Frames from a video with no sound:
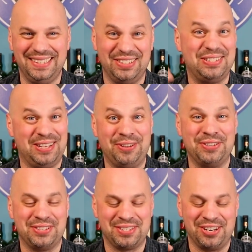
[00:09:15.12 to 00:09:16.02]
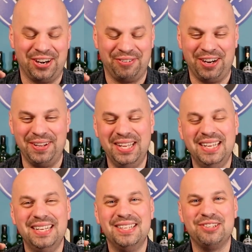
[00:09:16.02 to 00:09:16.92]
This is how this is starting, right?
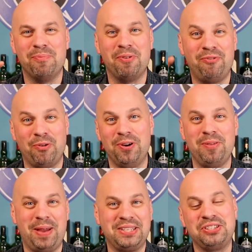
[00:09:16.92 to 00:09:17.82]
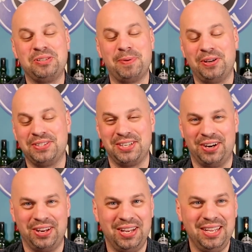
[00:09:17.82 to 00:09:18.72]
So before the Bastard's Ball
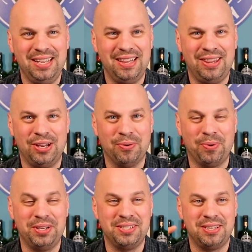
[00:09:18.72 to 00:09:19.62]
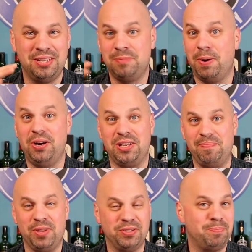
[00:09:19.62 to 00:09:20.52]
started, there was this party.
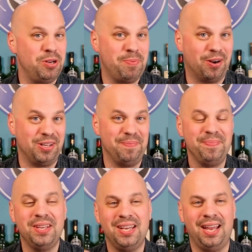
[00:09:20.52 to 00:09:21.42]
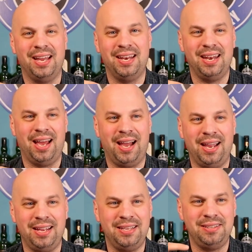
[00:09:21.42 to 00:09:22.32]
It was a pre-party. And
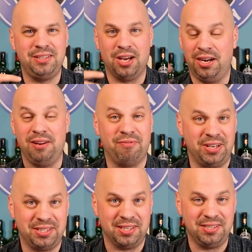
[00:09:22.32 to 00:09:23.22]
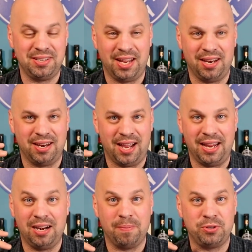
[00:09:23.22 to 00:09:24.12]
I got an invite to this, and I
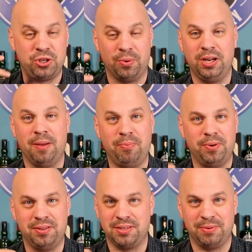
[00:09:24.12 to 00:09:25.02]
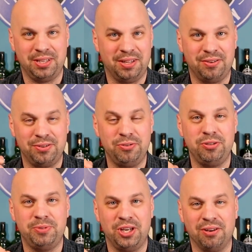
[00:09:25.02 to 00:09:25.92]
ended up showing up with some of the other
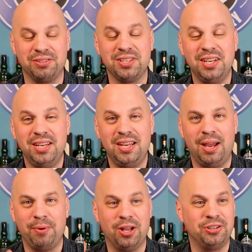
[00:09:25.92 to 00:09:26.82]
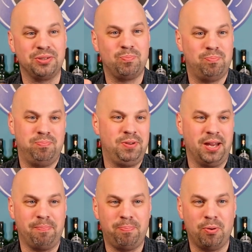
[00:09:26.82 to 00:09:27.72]
YouTube channels, and we all just
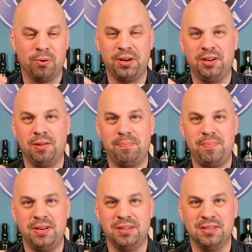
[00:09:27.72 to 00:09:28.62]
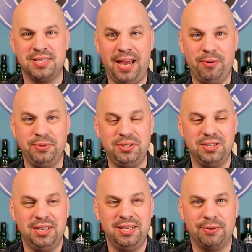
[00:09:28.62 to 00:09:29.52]
kind of poured into the into this
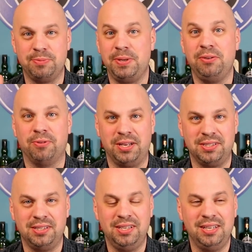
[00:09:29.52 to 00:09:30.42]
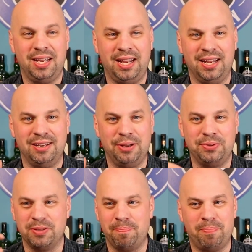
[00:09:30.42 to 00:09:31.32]
house that was being rented, and there
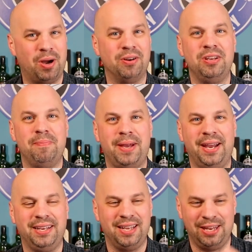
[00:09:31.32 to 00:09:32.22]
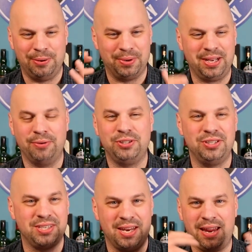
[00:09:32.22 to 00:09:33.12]
was a bar in the back, and there were
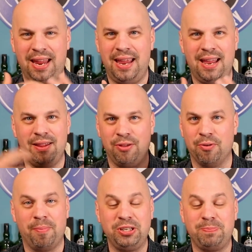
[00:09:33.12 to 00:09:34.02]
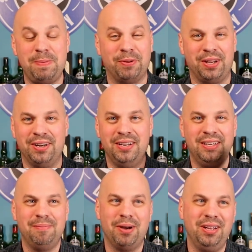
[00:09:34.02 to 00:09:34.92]
couches, and there were a bunch of people there,
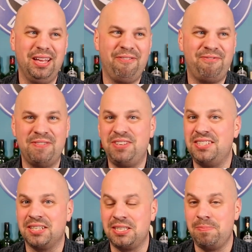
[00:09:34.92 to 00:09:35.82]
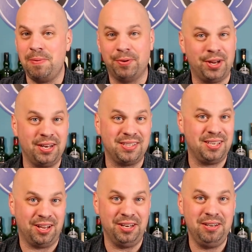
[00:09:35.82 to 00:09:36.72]
probably like fifty, sixty people, not a
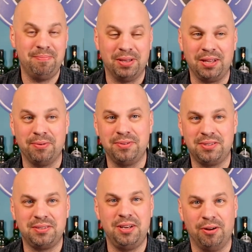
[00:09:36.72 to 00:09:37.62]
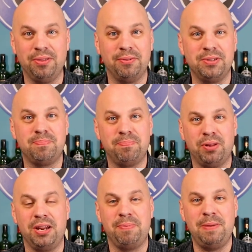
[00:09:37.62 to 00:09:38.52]
ton, but there was, you know, there was
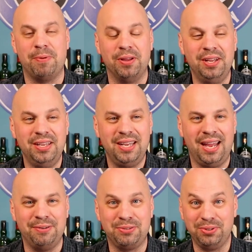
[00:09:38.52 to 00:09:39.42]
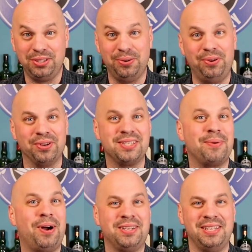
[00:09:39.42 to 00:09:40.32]
plenty of people. And it was really cool because I
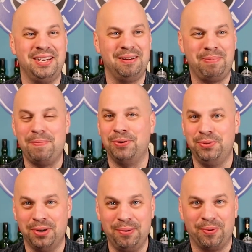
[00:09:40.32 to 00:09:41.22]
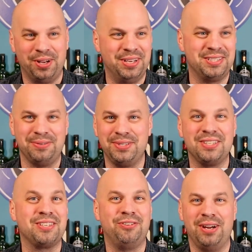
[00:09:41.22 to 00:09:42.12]
walked in and people knew who I was. It was
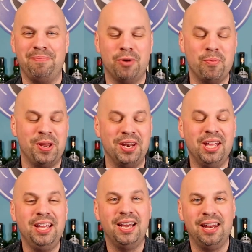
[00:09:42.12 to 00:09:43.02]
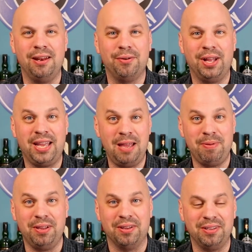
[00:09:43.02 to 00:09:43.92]
just a great moment. And then they're like, hey,
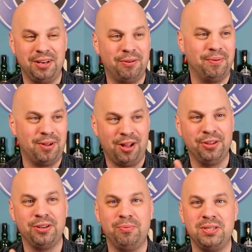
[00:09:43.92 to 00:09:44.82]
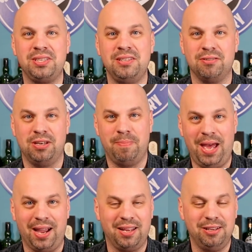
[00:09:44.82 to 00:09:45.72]
Bill, you know, all the good whiskeys are in the
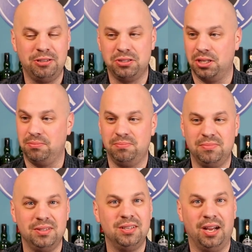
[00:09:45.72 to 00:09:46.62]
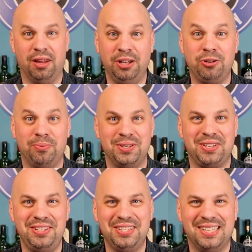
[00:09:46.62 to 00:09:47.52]
back. It's like, I like good
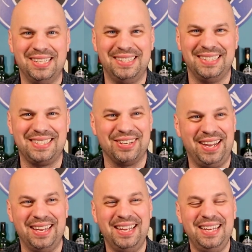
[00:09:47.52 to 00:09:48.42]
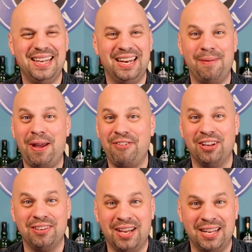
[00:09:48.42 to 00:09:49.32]
whiskeys. So I ended up
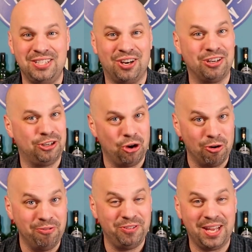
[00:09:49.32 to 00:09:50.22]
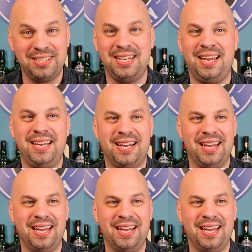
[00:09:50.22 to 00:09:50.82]
having uh, Dark Cove that day.